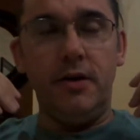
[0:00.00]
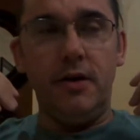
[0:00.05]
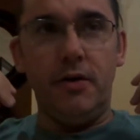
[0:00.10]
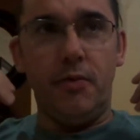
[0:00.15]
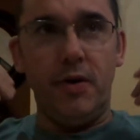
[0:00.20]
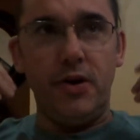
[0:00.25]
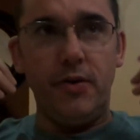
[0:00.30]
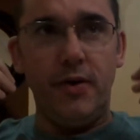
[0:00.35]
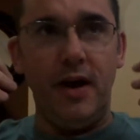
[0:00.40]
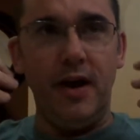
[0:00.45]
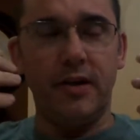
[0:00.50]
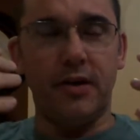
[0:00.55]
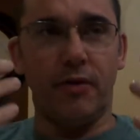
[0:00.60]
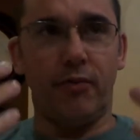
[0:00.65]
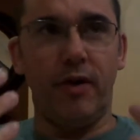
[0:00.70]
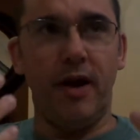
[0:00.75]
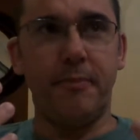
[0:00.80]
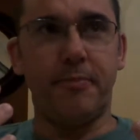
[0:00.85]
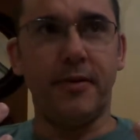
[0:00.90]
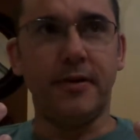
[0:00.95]
when you eat the
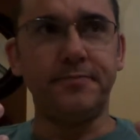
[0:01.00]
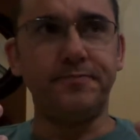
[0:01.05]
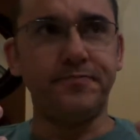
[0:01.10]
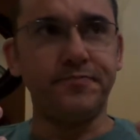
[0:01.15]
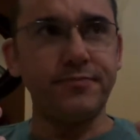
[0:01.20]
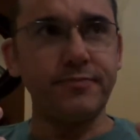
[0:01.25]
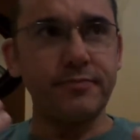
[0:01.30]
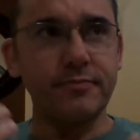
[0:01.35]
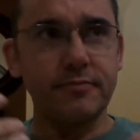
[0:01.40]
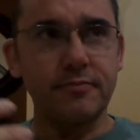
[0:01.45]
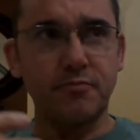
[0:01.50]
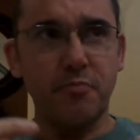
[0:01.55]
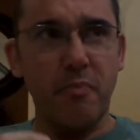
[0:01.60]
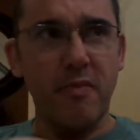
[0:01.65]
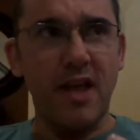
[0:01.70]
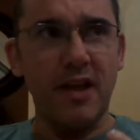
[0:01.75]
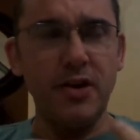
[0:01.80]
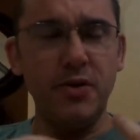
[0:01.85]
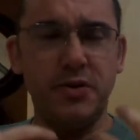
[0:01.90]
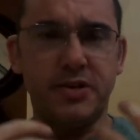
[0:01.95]
Reaper,
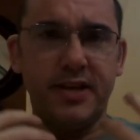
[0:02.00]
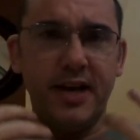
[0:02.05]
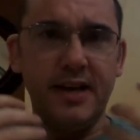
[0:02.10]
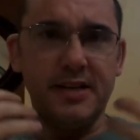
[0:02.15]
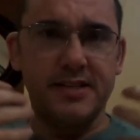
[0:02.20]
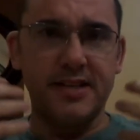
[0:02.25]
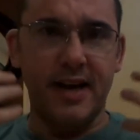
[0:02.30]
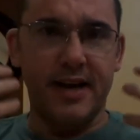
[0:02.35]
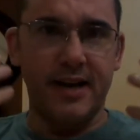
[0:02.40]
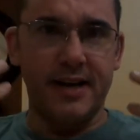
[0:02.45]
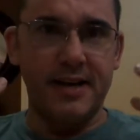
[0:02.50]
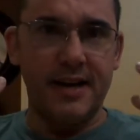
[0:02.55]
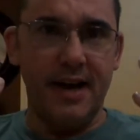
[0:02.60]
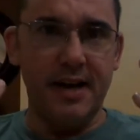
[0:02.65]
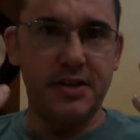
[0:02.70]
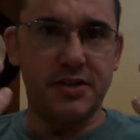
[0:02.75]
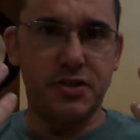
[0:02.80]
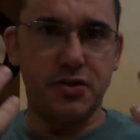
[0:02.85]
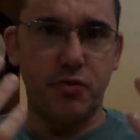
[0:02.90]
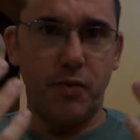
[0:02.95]
you taste like a
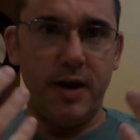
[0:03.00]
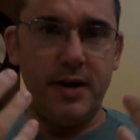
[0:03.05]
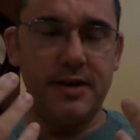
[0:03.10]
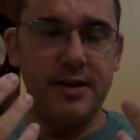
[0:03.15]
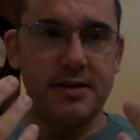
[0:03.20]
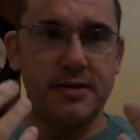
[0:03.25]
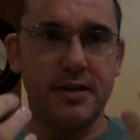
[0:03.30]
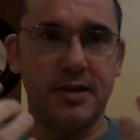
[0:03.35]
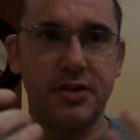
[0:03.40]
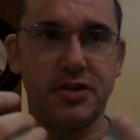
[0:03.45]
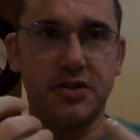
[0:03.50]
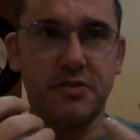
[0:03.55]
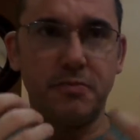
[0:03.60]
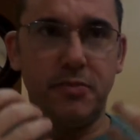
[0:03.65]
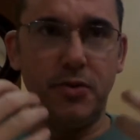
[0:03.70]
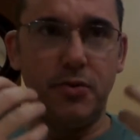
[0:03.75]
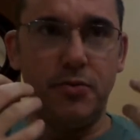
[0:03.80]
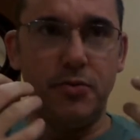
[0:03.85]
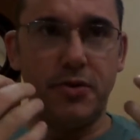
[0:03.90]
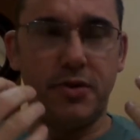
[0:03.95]
nice sweetness and a
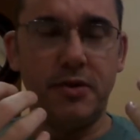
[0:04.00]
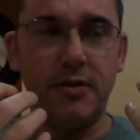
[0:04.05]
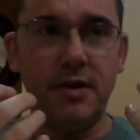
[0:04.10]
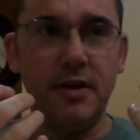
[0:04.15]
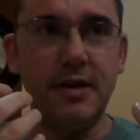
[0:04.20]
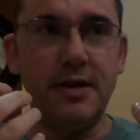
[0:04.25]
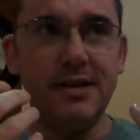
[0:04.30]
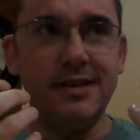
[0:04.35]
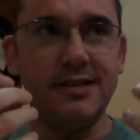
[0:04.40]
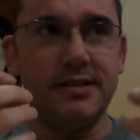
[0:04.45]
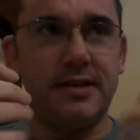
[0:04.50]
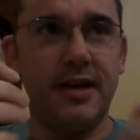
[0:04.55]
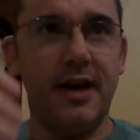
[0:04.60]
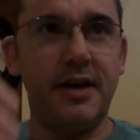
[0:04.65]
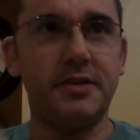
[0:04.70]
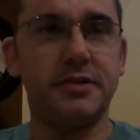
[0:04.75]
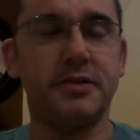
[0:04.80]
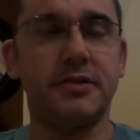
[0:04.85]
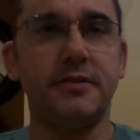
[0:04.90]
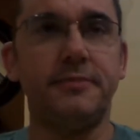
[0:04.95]
smooth
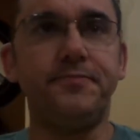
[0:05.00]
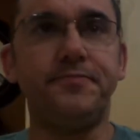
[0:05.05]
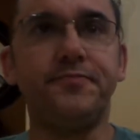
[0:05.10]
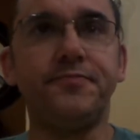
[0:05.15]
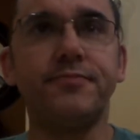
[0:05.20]
taste.